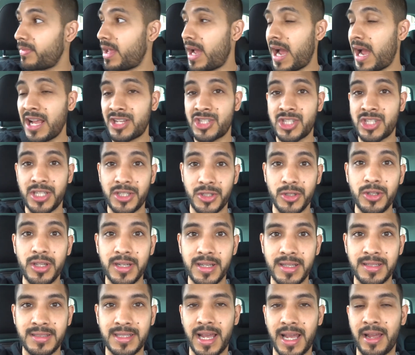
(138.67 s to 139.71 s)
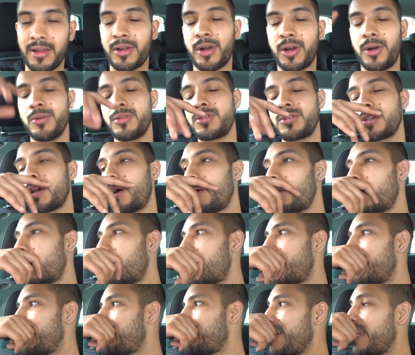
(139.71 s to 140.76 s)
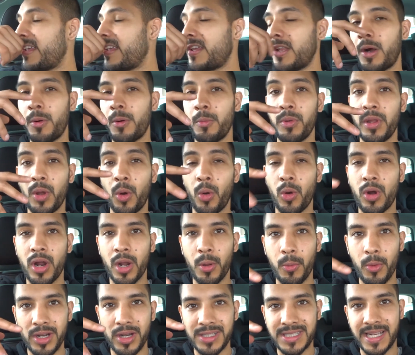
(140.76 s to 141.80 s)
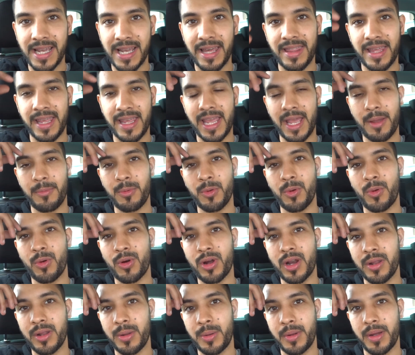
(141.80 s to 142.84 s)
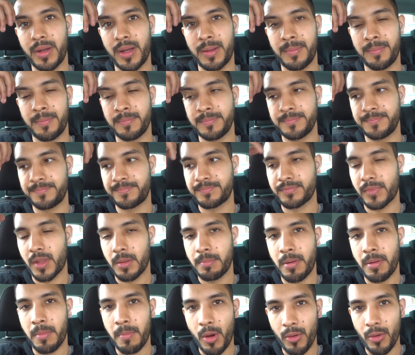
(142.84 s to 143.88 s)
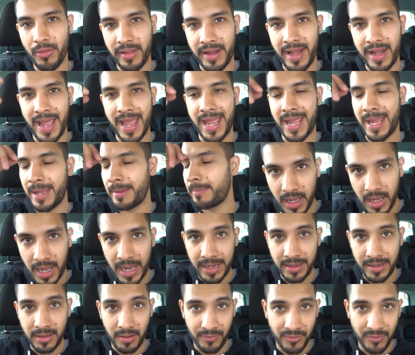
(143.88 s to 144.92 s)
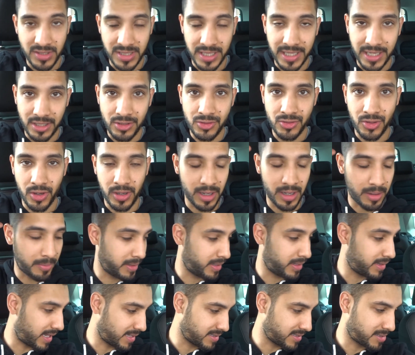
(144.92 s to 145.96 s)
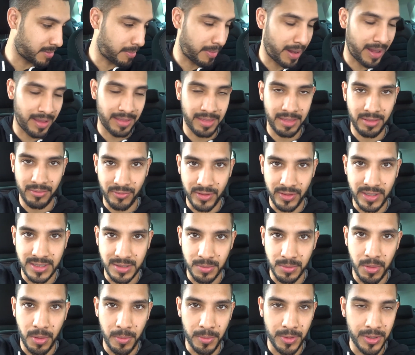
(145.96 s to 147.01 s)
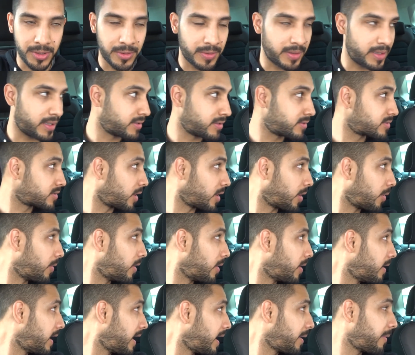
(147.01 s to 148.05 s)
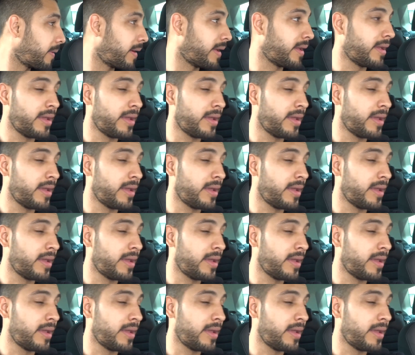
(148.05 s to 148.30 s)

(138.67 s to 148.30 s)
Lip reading: actually do the discount code. So, you know, we all got to work together here. We all got to promote the name and obviously get stronger. I mean, that's the main reason why we're doing this. So anyway,